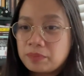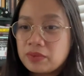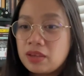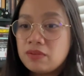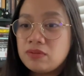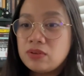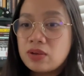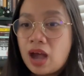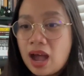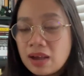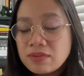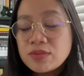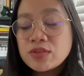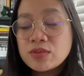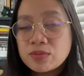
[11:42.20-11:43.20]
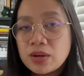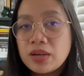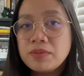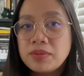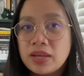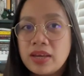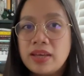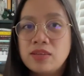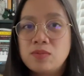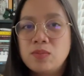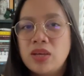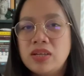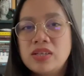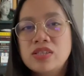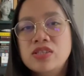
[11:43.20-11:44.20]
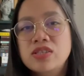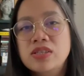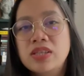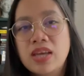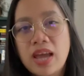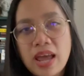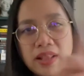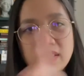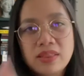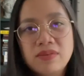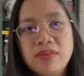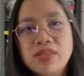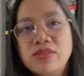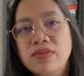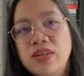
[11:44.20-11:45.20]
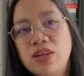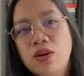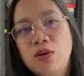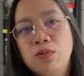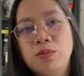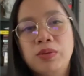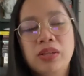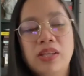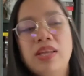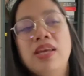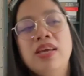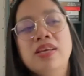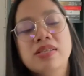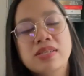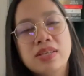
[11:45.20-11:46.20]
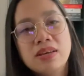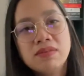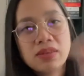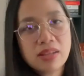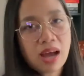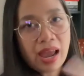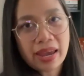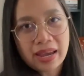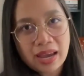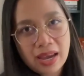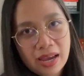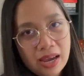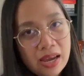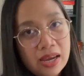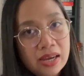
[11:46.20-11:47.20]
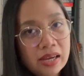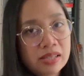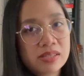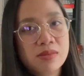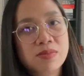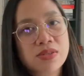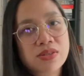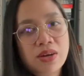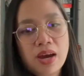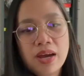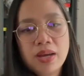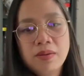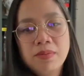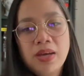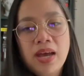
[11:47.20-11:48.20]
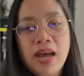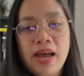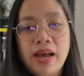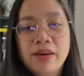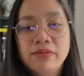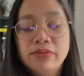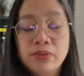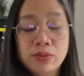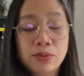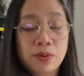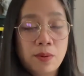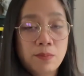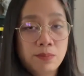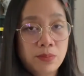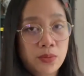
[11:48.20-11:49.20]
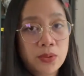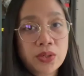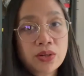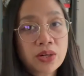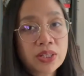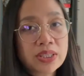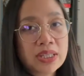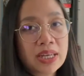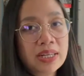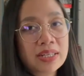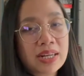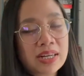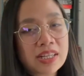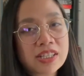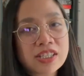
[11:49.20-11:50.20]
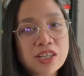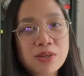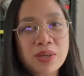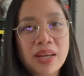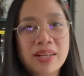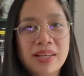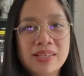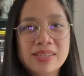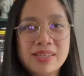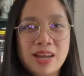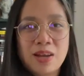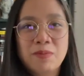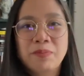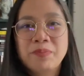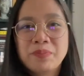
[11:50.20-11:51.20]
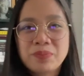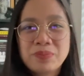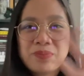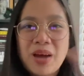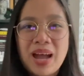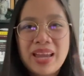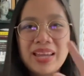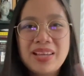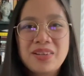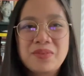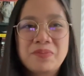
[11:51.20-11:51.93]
If you haven't subscribed yet and you made it to the end of this video, please give a like and subscribe for more content, and I'll see you again next time. Bye.